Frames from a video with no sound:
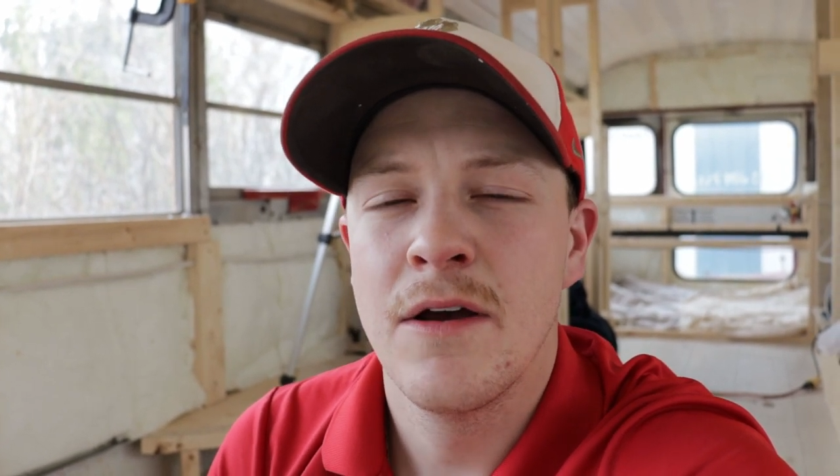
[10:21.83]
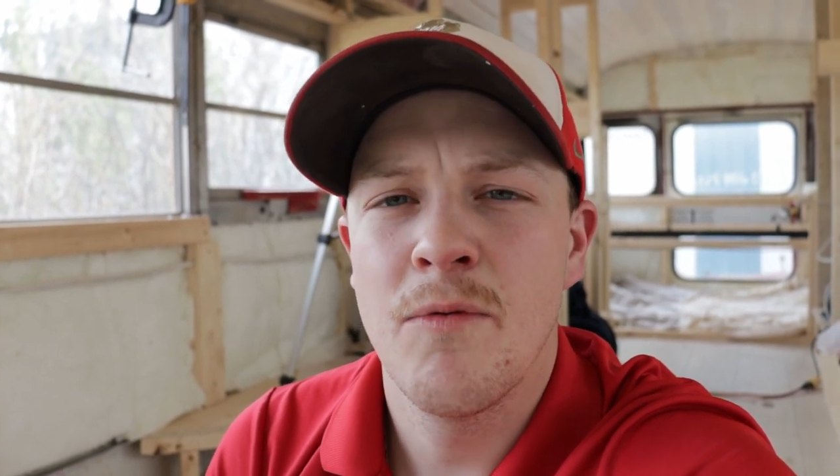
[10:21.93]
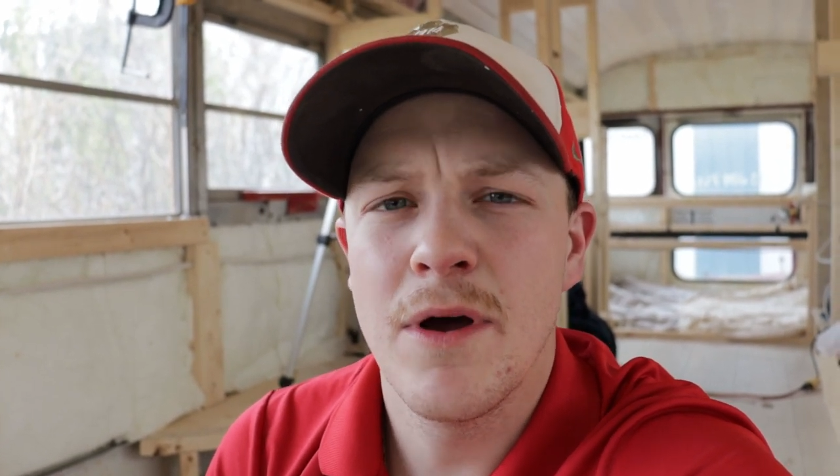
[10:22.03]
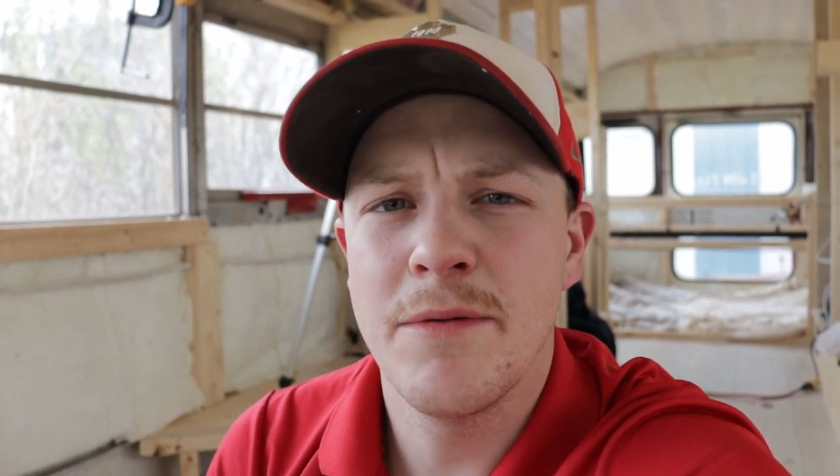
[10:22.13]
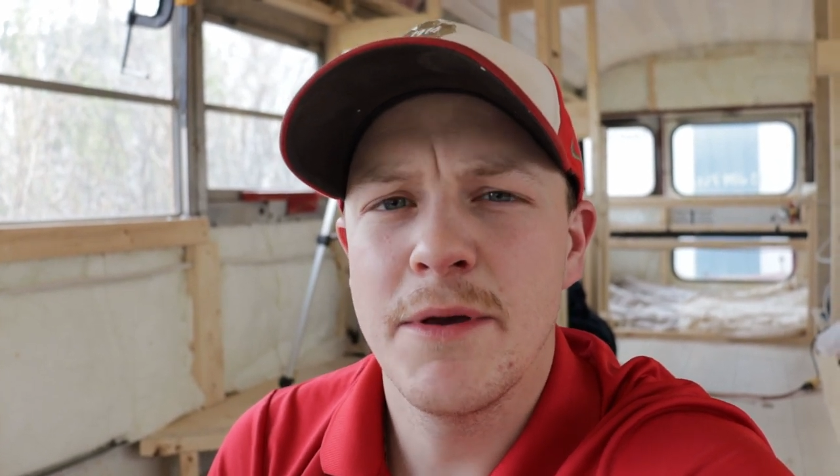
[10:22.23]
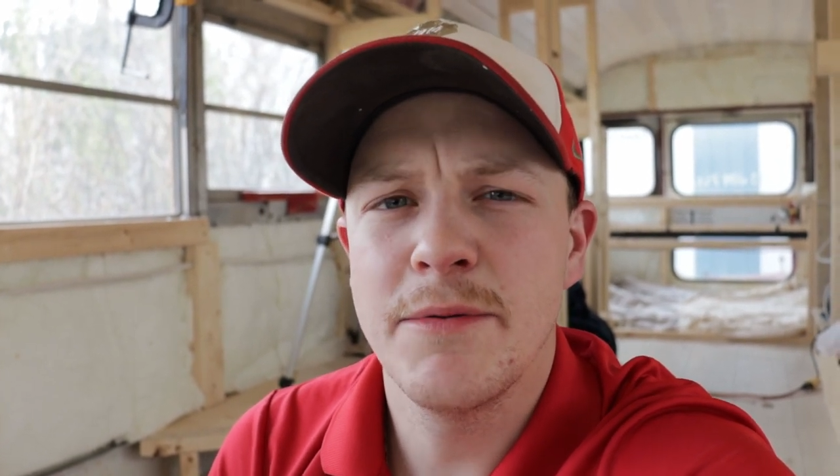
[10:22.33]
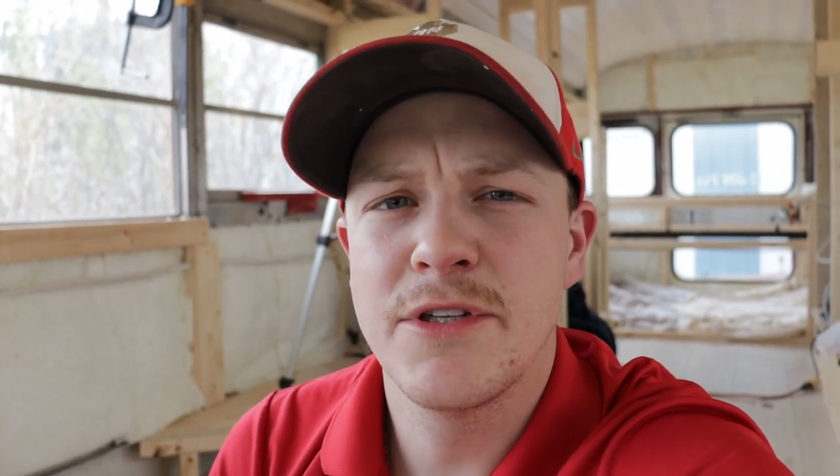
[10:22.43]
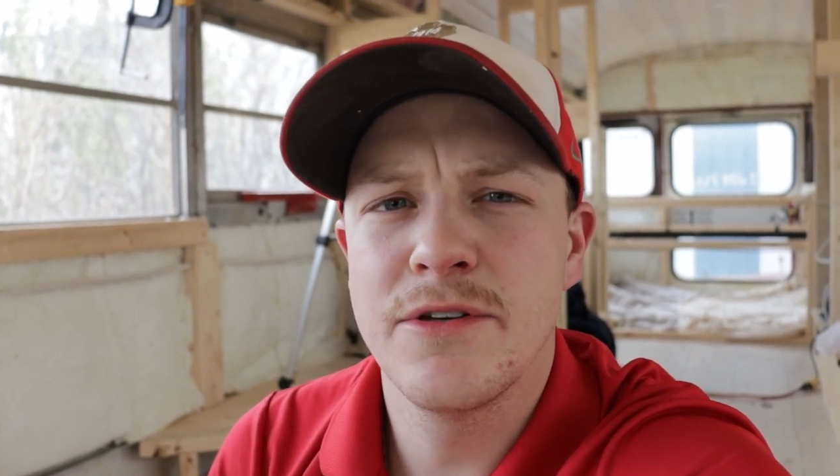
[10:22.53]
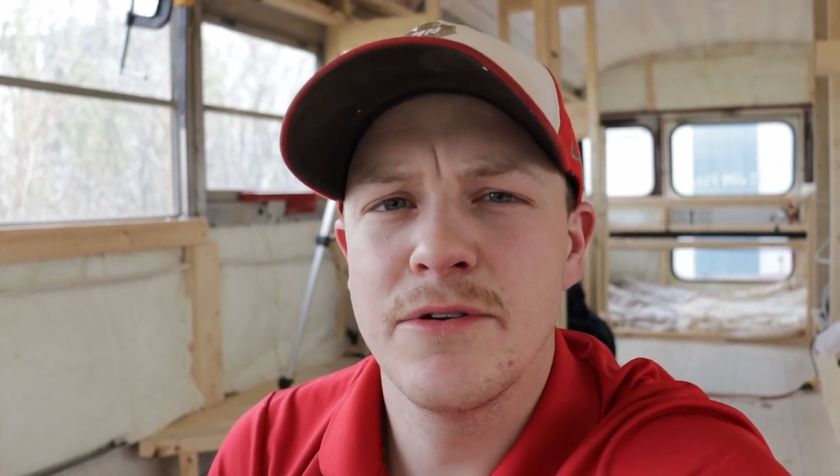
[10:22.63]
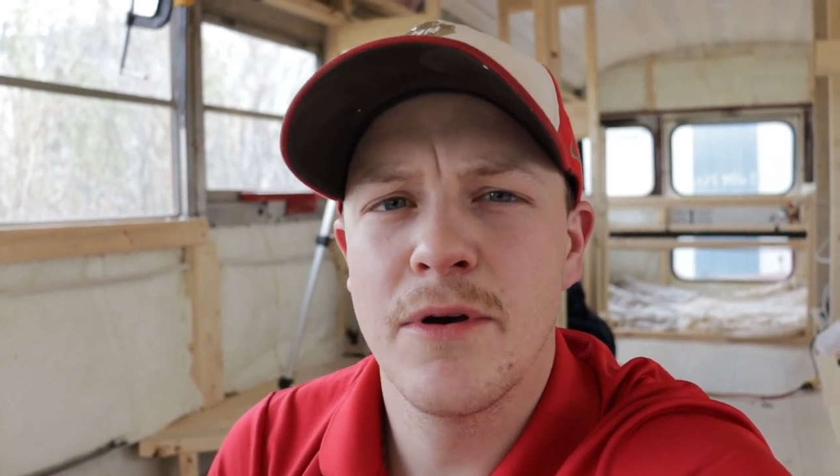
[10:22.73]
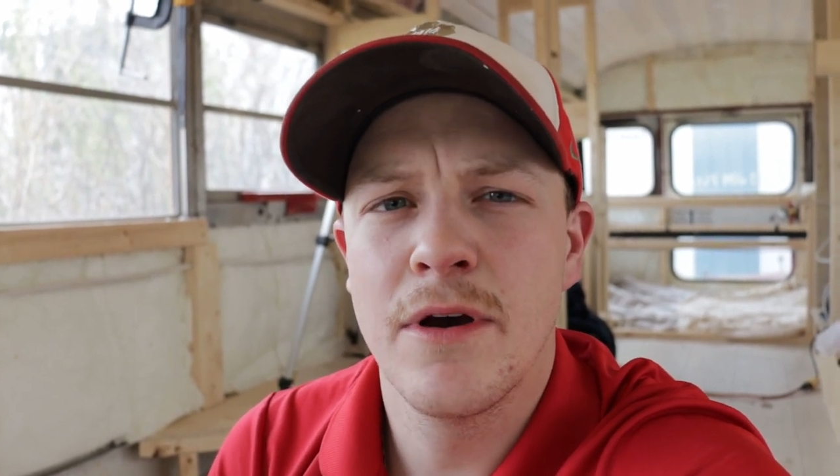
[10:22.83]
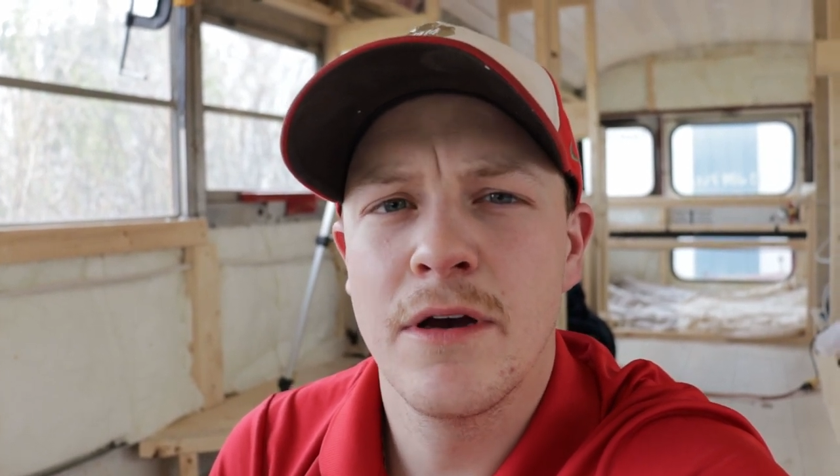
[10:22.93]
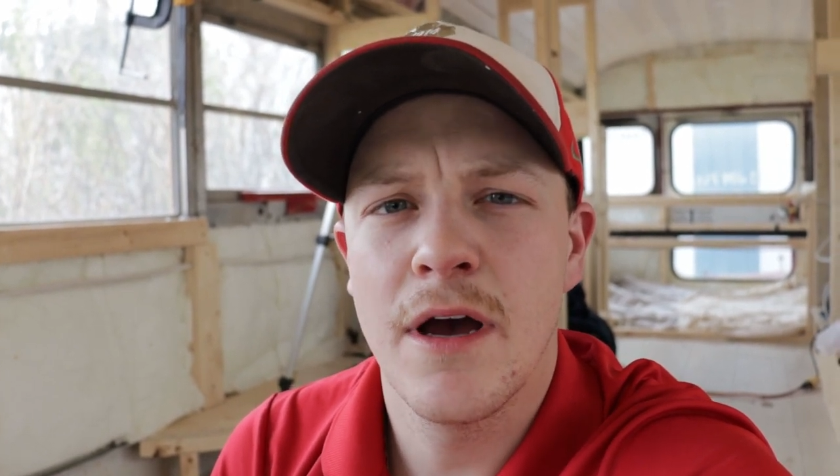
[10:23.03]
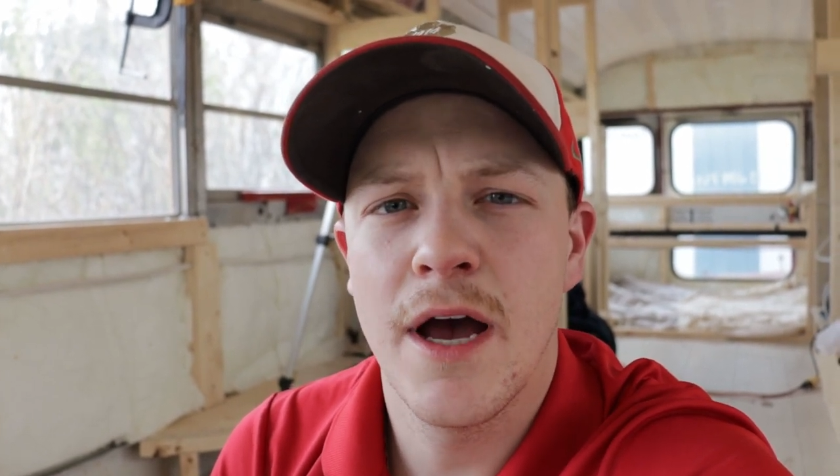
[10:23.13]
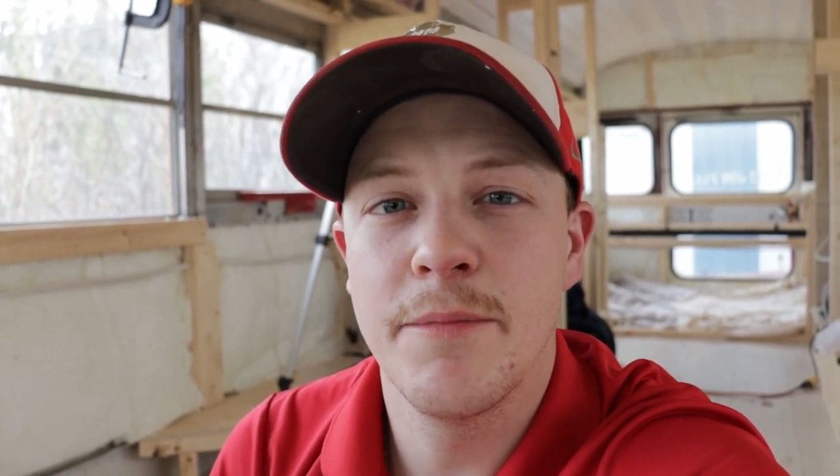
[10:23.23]
one, maybe two
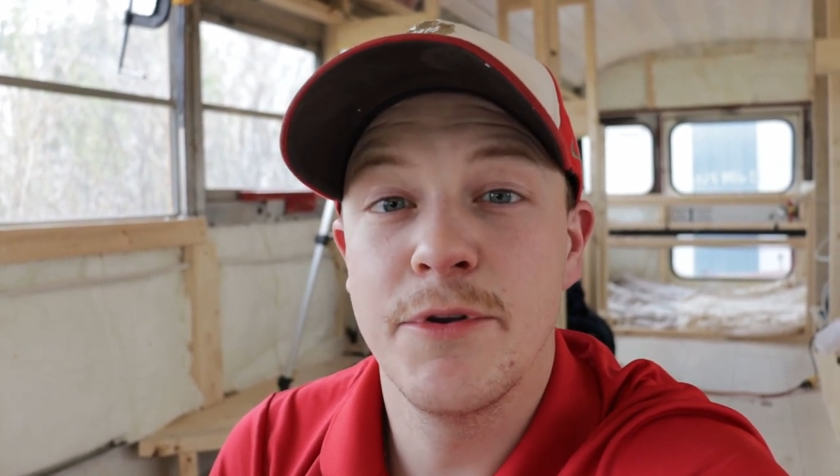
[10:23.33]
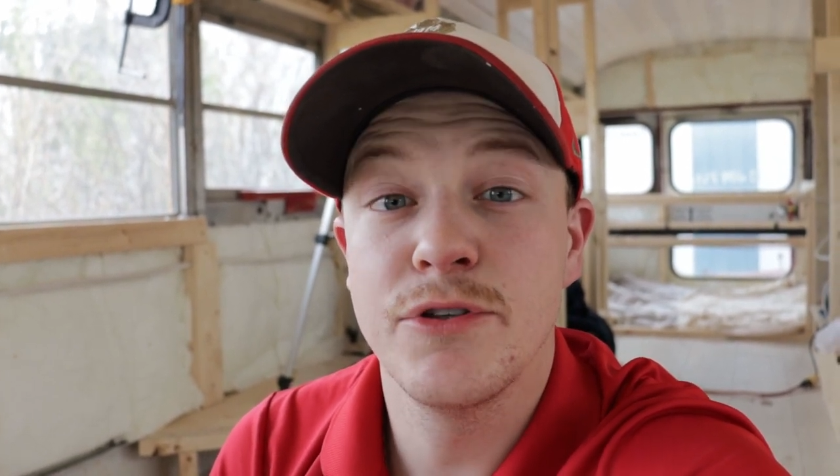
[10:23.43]
um,